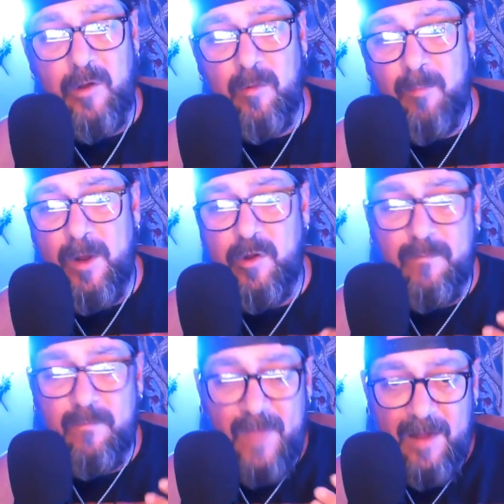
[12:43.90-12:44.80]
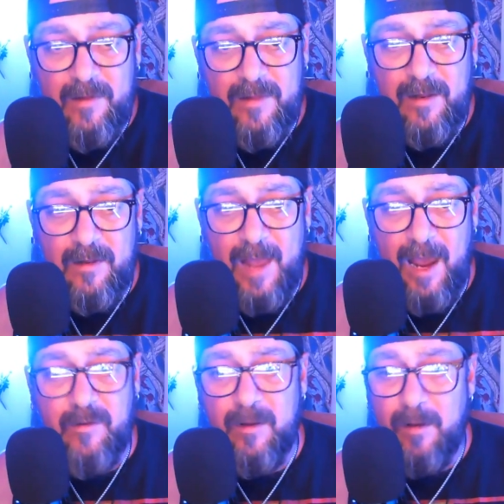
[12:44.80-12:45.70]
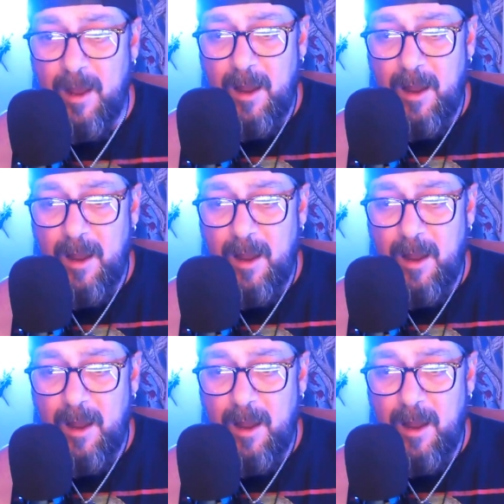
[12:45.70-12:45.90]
should we should face these things and